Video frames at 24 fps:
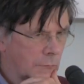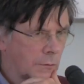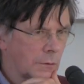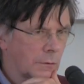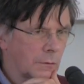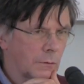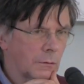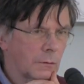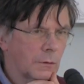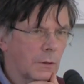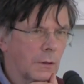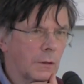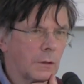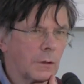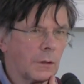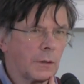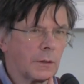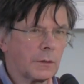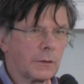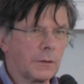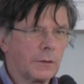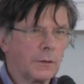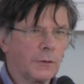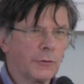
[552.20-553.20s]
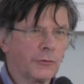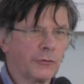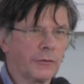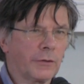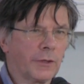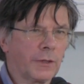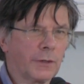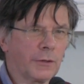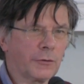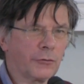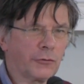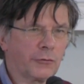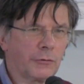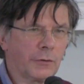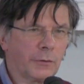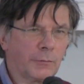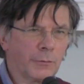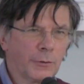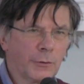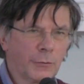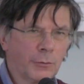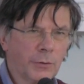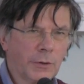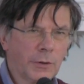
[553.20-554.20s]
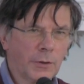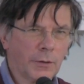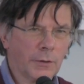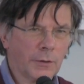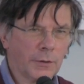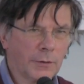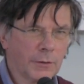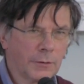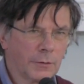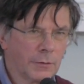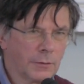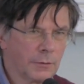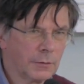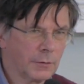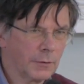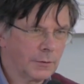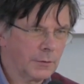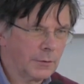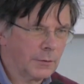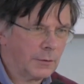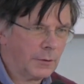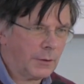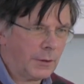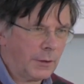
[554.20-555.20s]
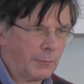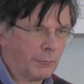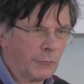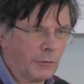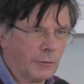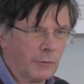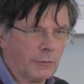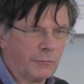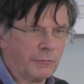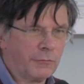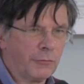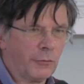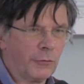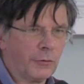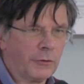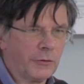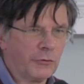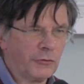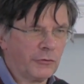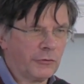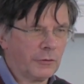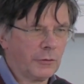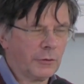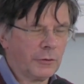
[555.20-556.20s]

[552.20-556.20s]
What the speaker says: Well, I can answer that extremely quickly. I haven't got the foggiest